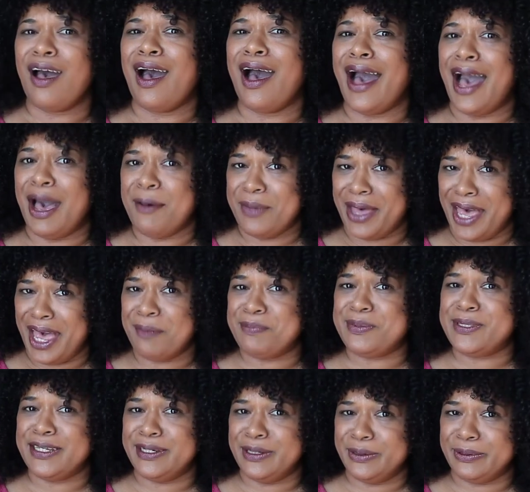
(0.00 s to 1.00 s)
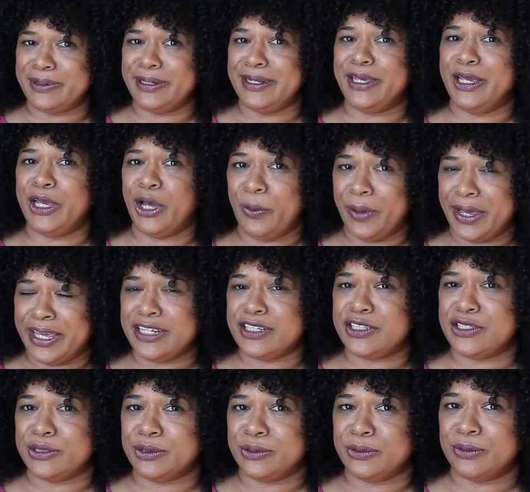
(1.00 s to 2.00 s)
I'm absolutely going
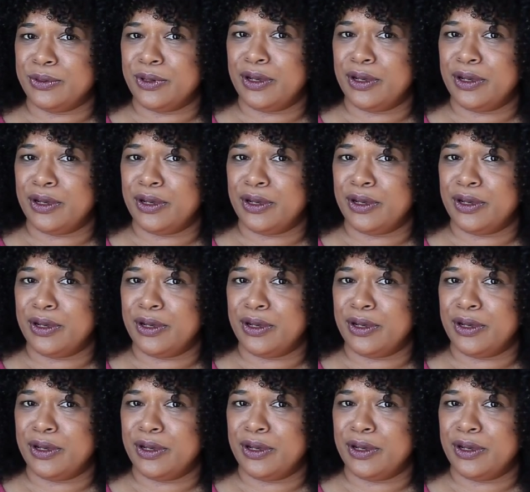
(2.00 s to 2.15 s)
to